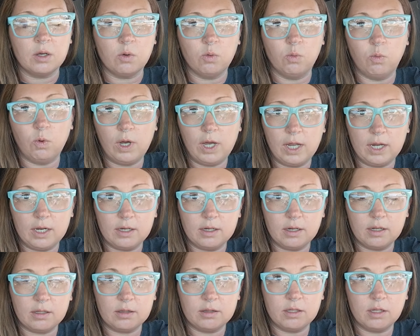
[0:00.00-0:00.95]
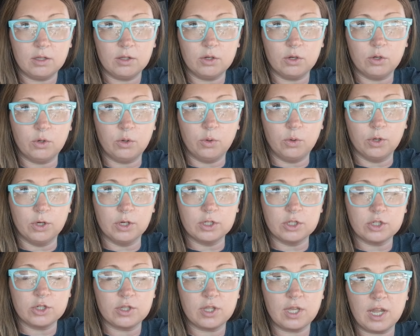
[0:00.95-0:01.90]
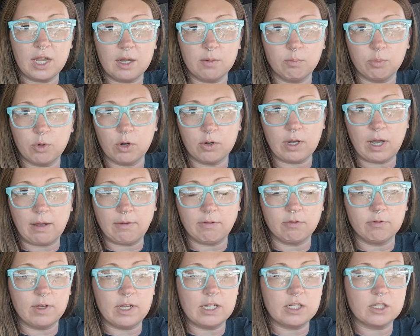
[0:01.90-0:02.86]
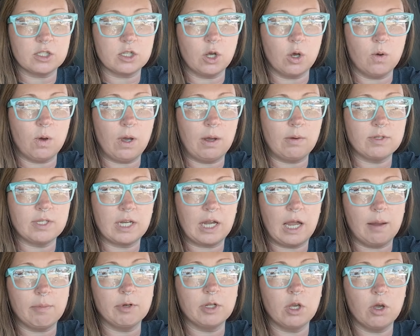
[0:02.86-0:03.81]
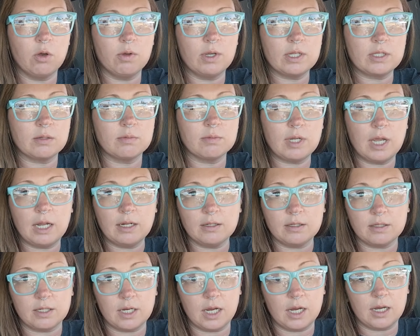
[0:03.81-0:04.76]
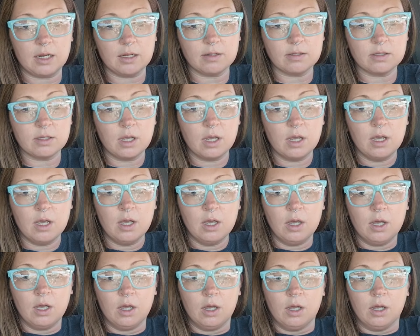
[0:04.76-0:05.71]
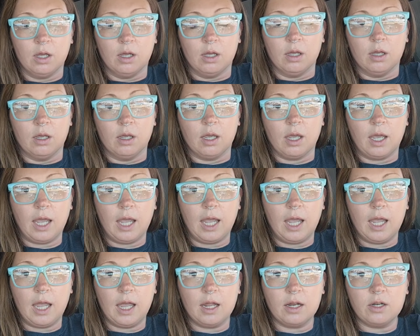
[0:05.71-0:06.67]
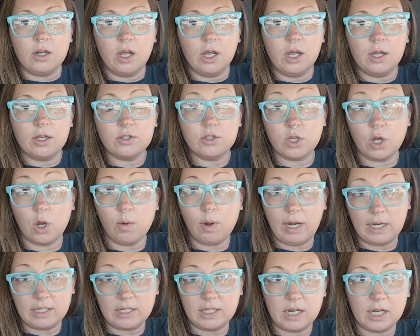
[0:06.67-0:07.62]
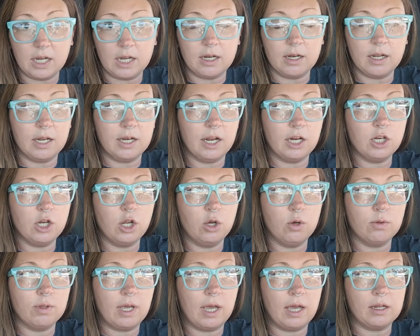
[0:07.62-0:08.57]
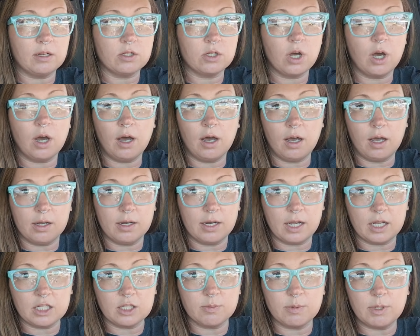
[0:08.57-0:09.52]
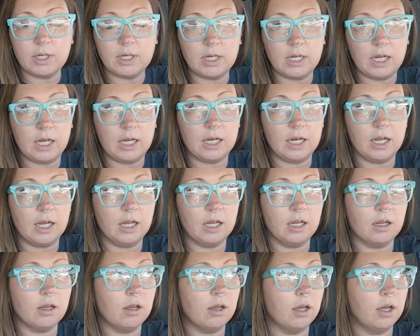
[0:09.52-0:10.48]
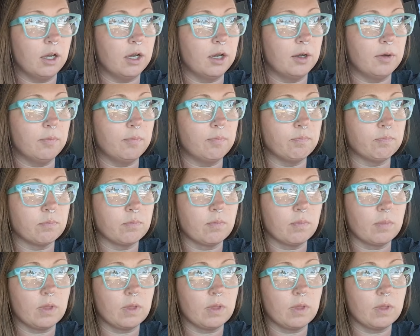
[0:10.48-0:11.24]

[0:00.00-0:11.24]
one, the little orange thing broke off of it. So I was like, I'm gonna go get some tent stakes. And so I did. And I know that Todd has been needing, um,